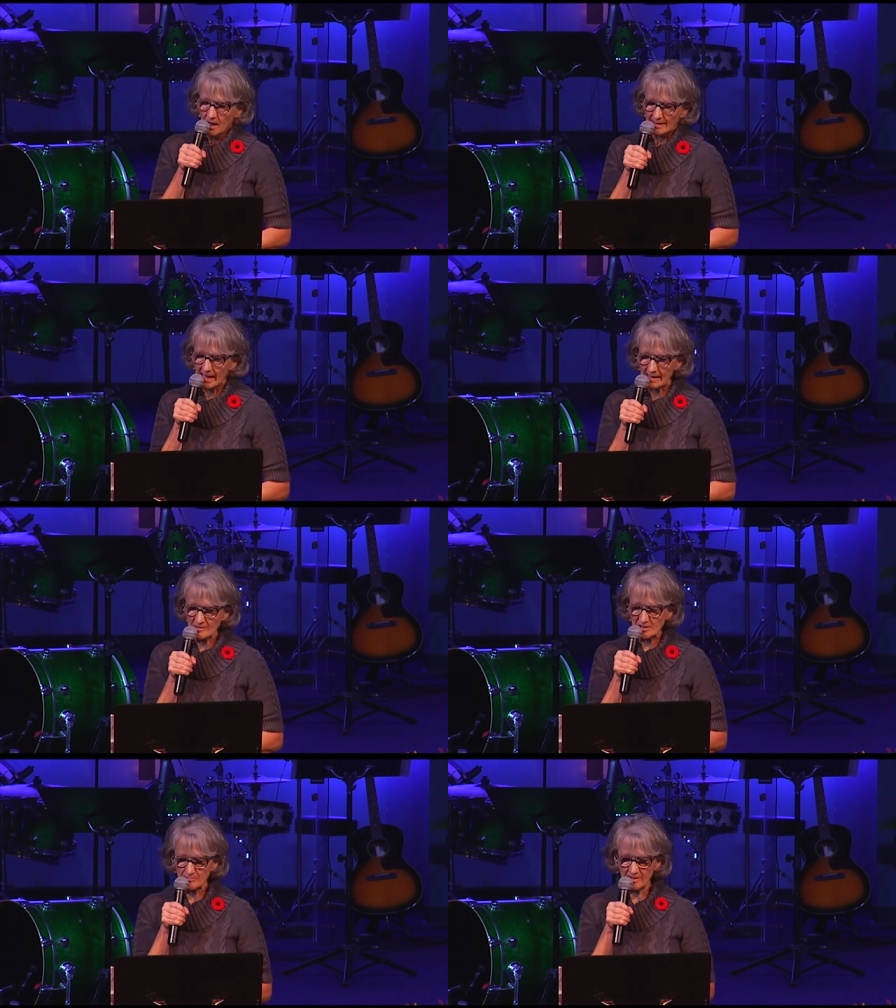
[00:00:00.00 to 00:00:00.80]
came
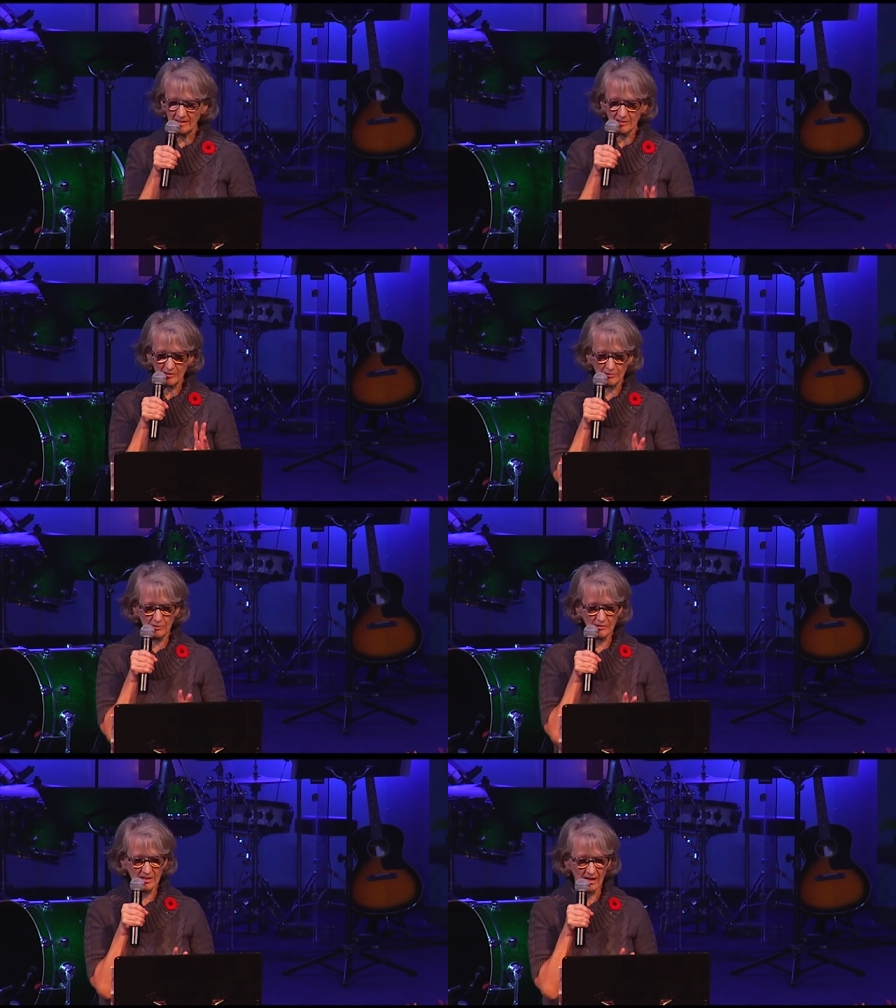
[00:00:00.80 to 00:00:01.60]
to me, the
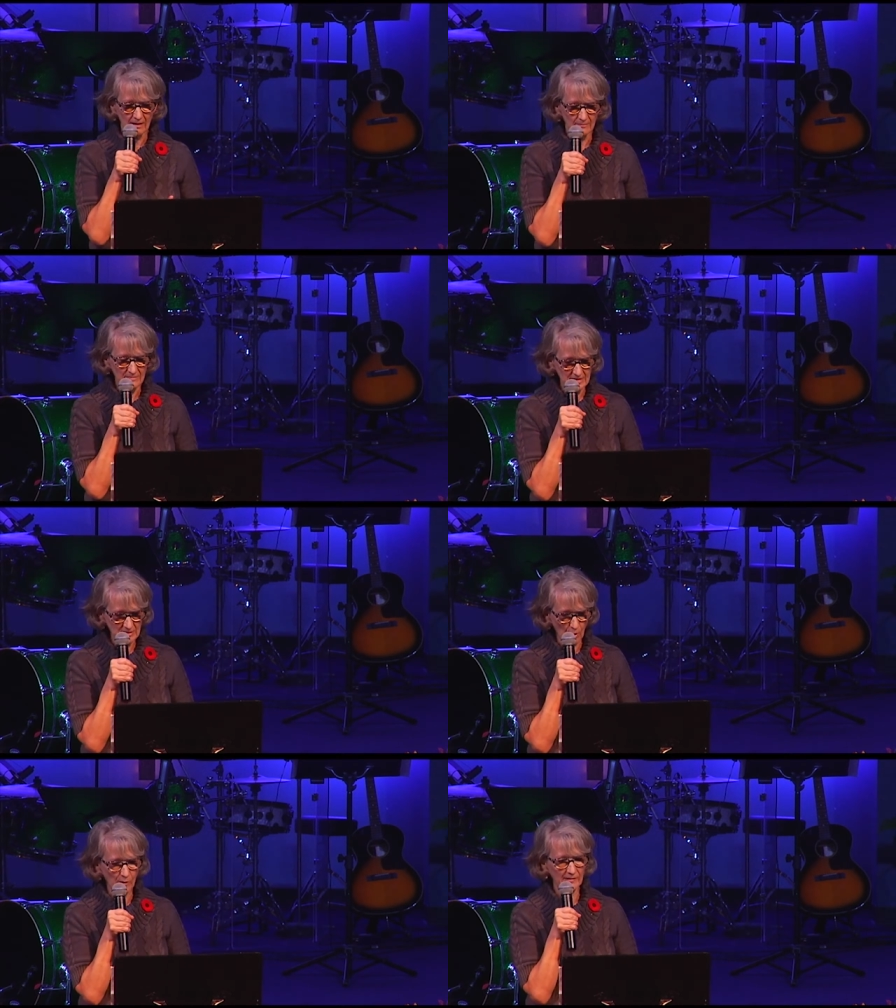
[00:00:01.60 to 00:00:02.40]
third
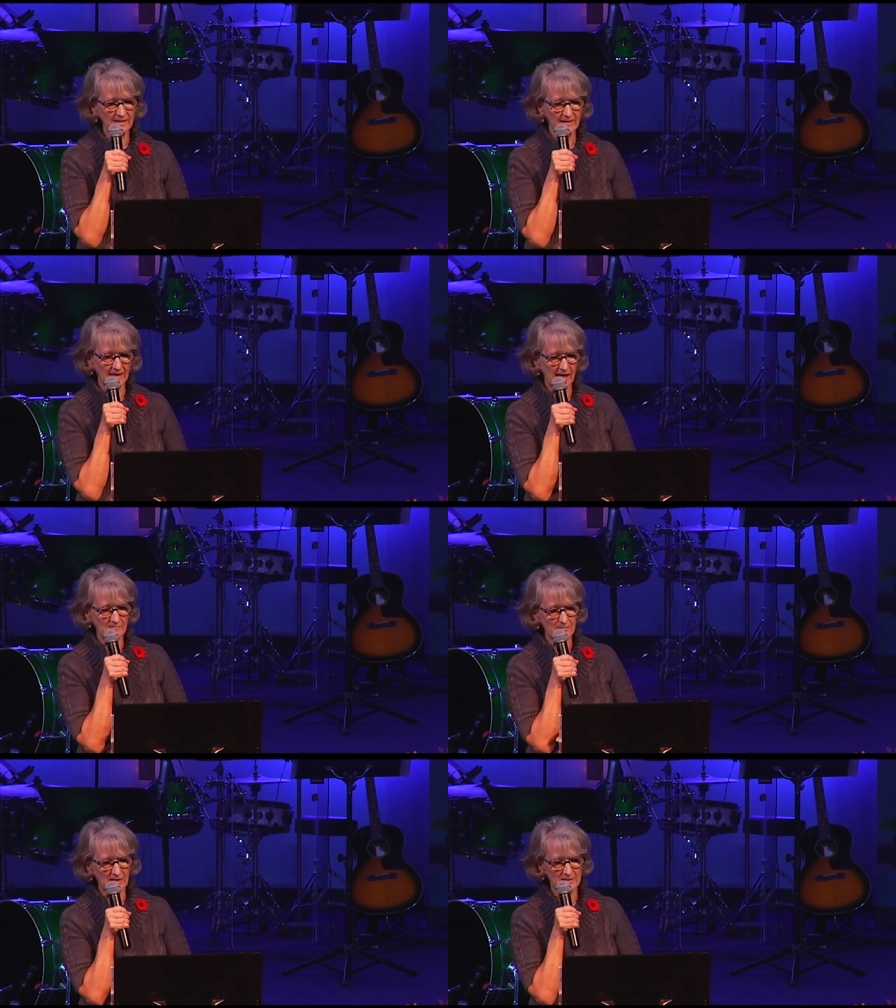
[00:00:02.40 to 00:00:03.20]
story that came
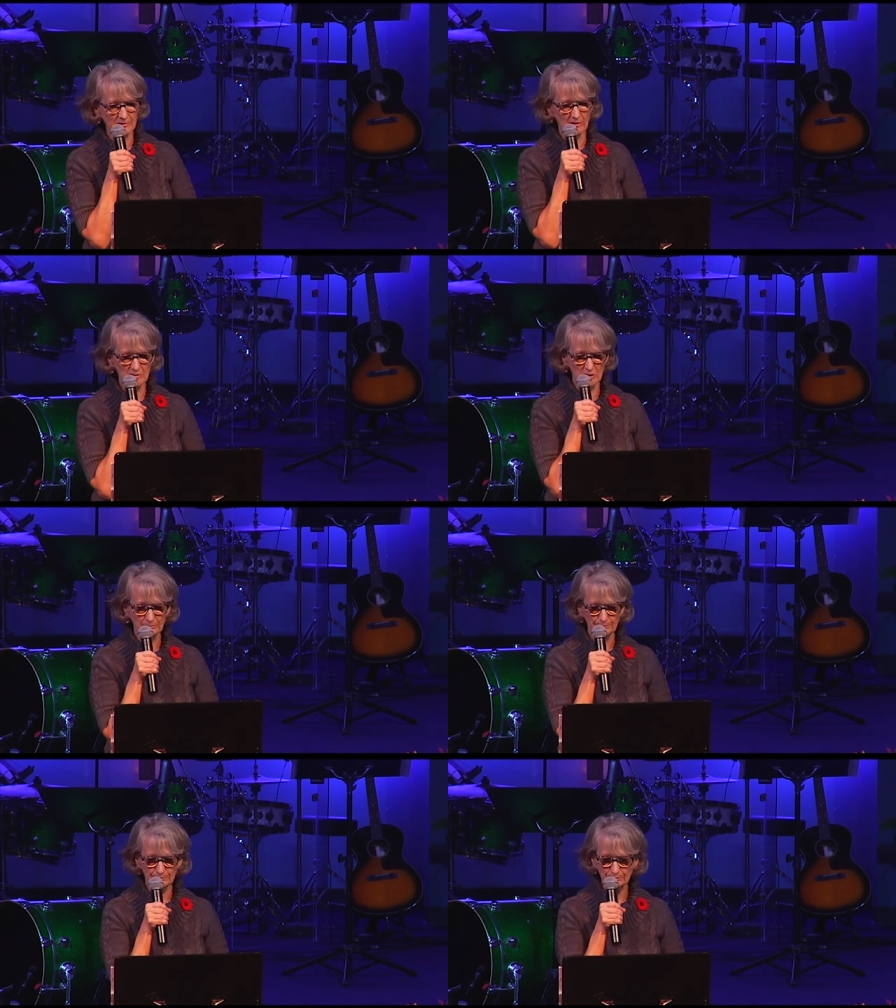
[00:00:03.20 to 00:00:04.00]
to me in
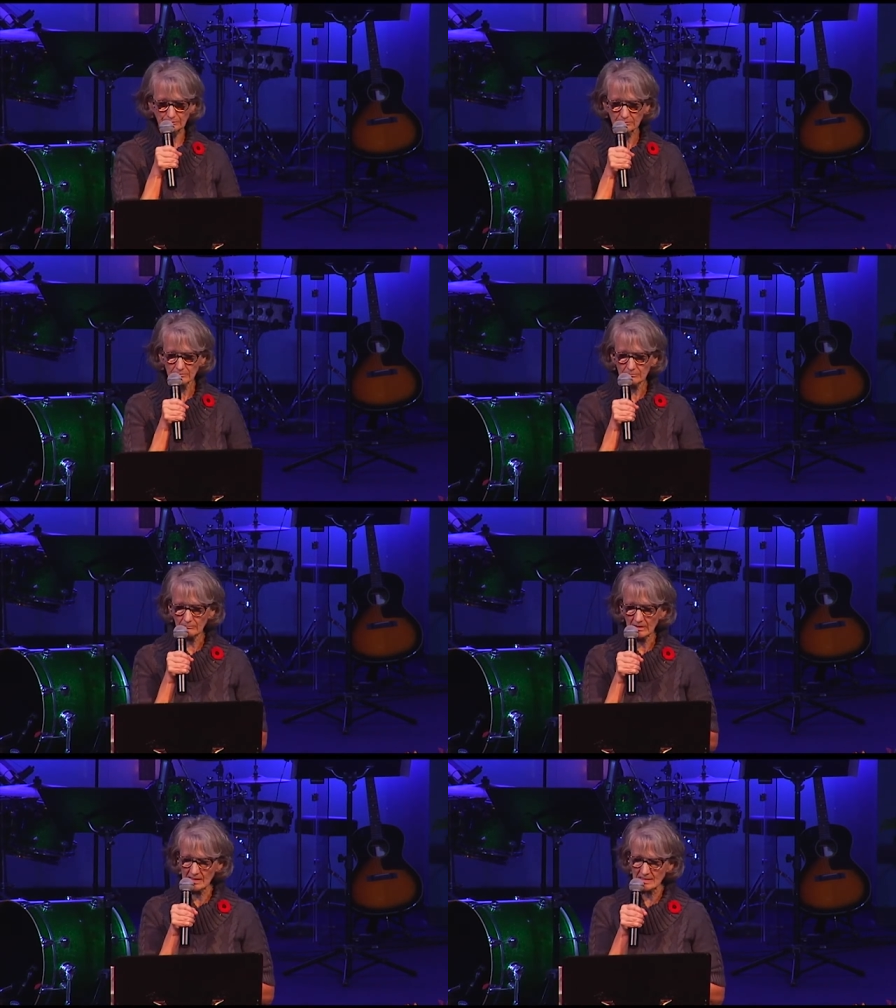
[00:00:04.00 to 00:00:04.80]
Scripture,
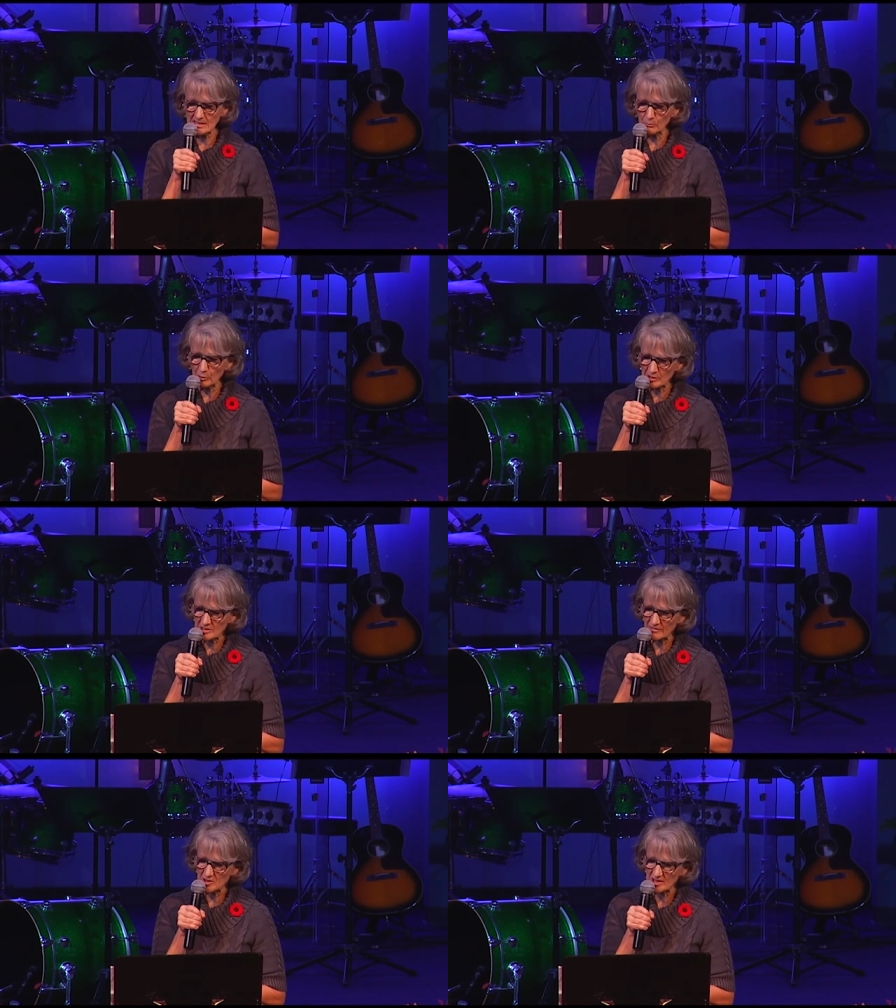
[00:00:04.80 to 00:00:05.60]
is the
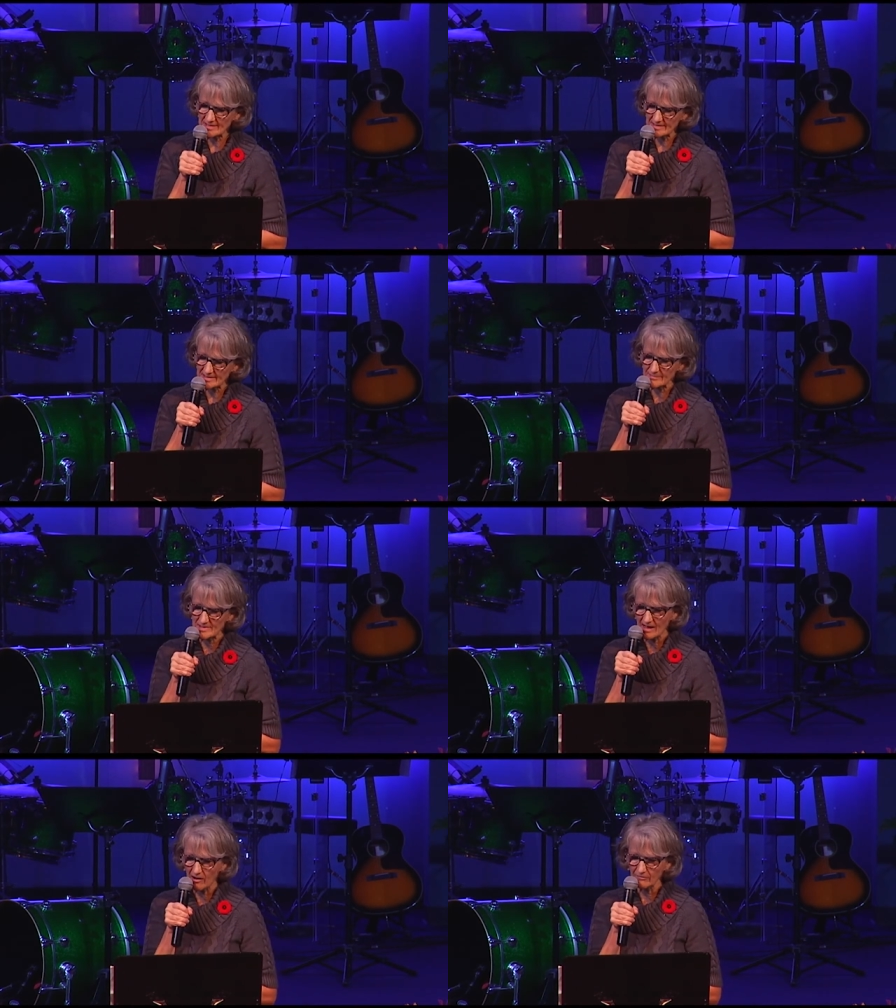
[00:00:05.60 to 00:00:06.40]
words of Jesus
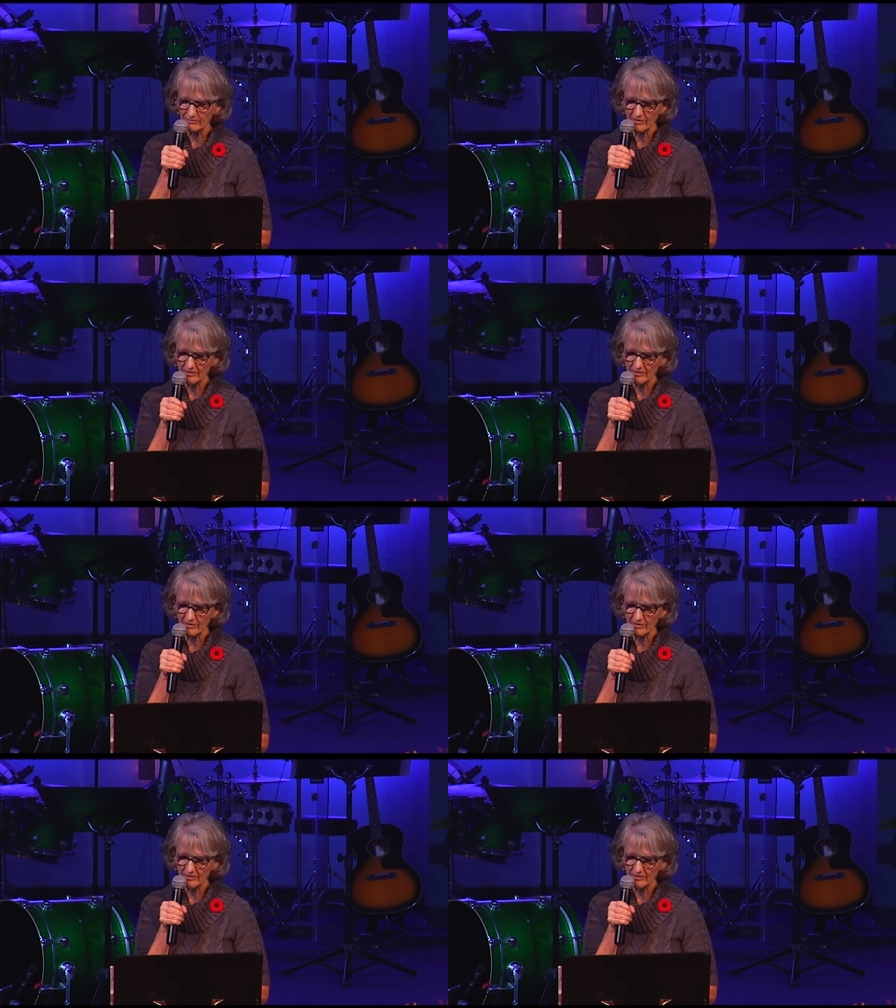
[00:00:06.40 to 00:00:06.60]
himself.